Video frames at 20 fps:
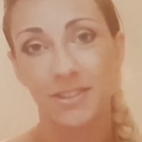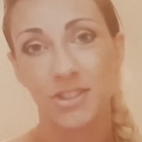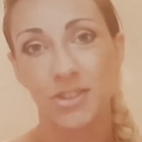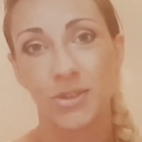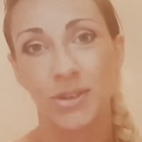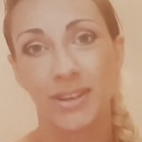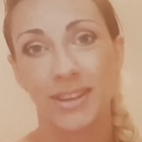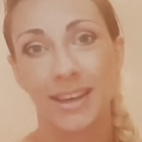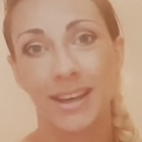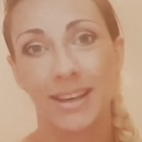
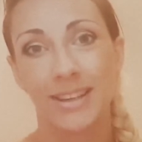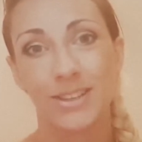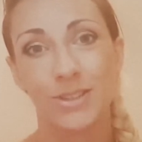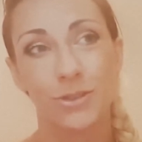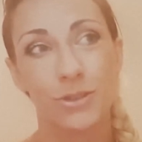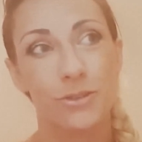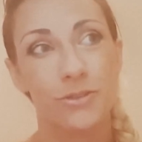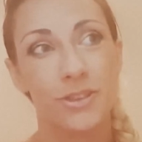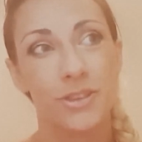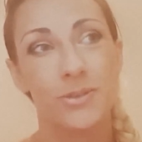doing that. Your
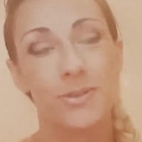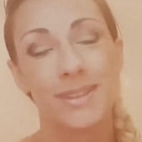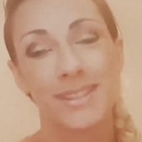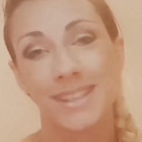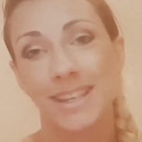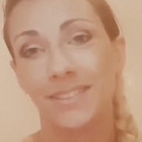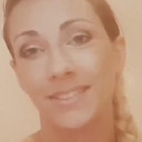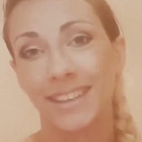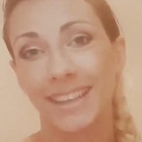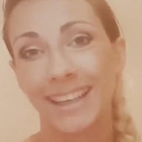review is
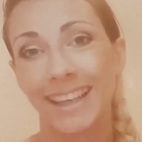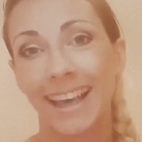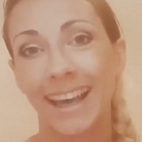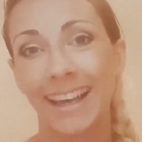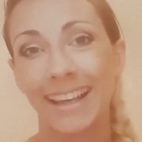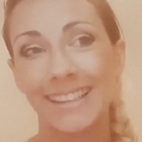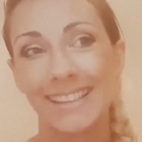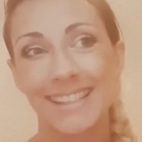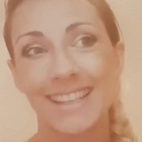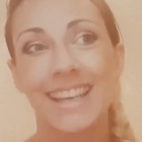lovely,
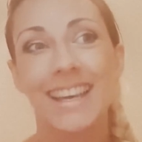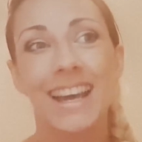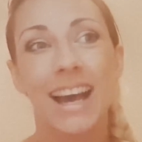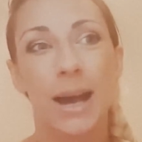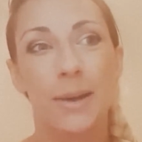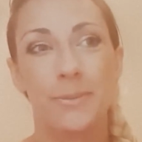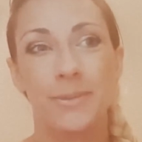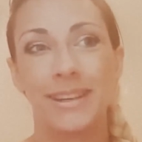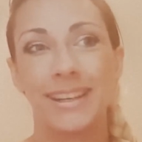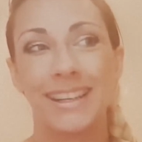and
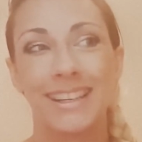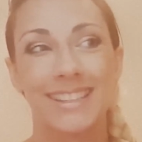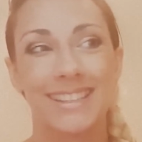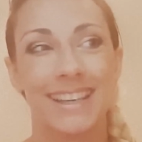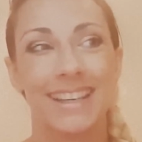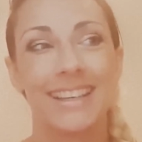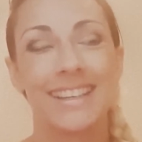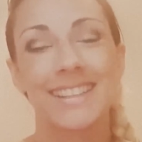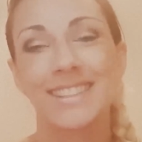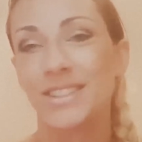I'm really
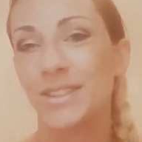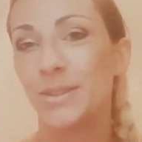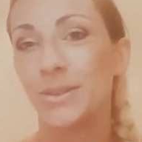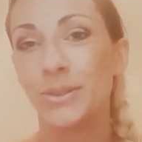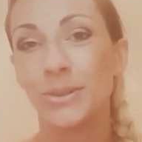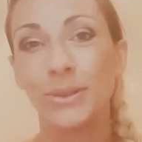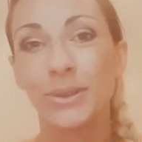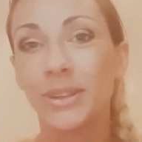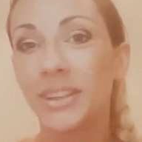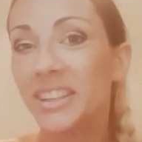excited
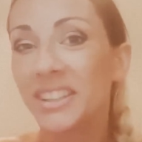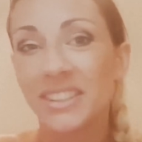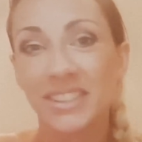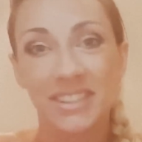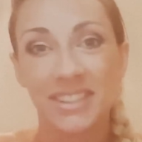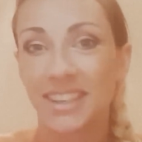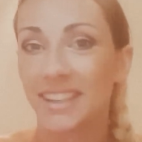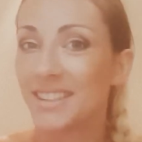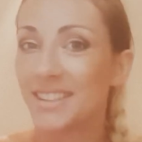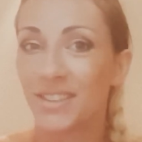to just
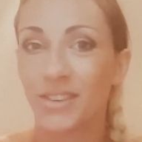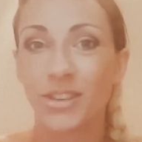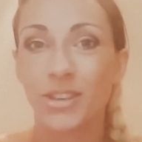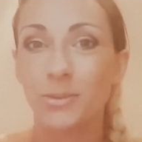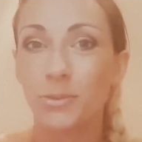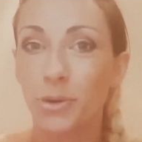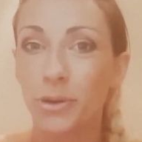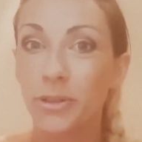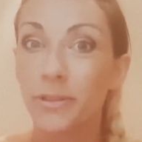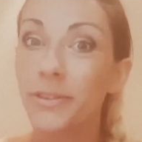get to know you
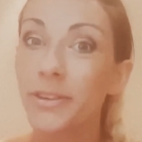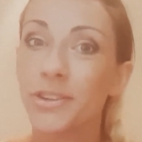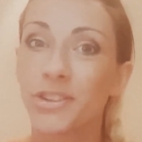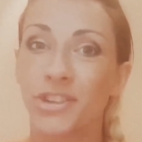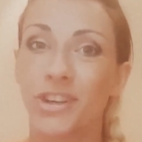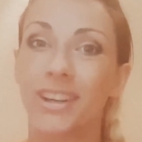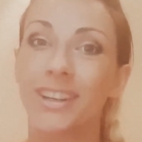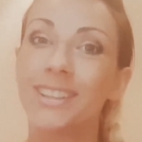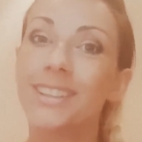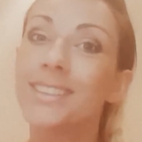more in the
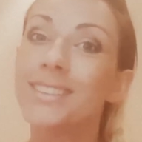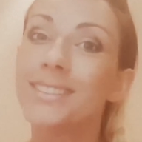future.